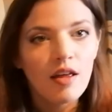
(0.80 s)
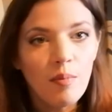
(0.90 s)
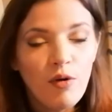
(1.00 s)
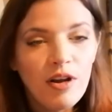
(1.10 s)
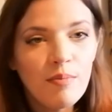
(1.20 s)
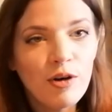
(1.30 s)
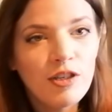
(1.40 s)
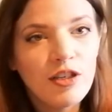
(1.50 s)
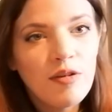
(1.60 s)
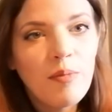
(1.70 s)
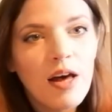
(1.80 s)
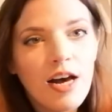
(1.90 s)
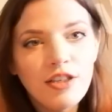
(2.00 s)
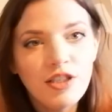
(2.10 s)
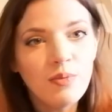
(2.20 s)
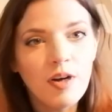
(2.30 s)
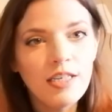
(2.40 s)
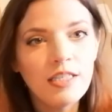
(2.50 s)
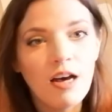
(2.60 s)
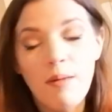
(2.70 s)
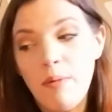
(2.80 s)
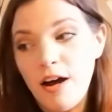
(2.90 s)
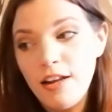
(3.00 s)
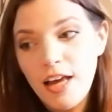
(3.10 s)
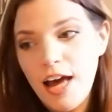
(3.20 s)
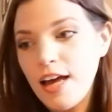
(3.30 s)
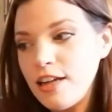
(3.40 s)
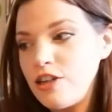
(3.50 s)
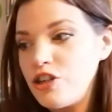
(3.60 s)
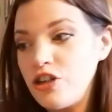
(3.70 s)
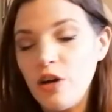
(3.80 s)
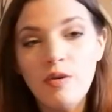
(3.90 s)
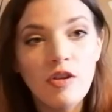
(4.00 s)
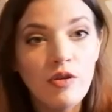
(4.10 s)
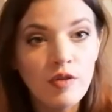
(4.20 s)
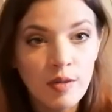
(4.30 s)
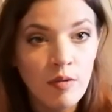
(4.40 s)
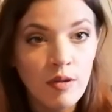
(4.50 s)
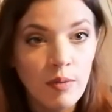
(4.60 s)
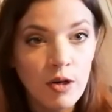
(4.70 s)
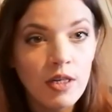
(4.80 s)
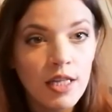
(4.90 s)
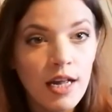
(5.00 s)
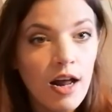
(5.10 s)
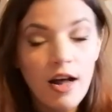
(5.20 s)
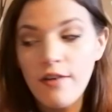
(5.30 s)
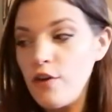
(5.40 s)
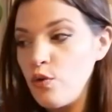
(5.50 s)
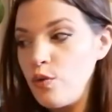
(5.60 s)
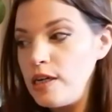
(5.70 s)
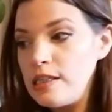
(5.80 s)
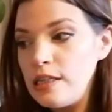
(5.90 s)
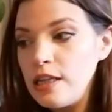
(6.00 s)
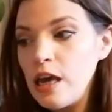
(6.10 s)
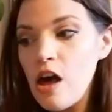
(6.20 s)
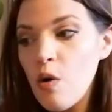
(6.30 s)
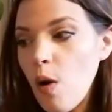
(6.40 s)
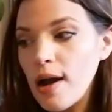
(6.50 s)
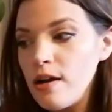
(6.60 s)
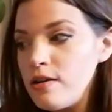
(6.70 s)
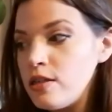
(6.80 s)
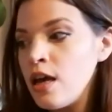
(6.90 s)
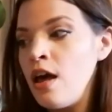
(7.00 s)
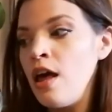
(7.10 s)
Good morning booktube. I just wanted to hop on and share with you some of the books that I've recently acquired.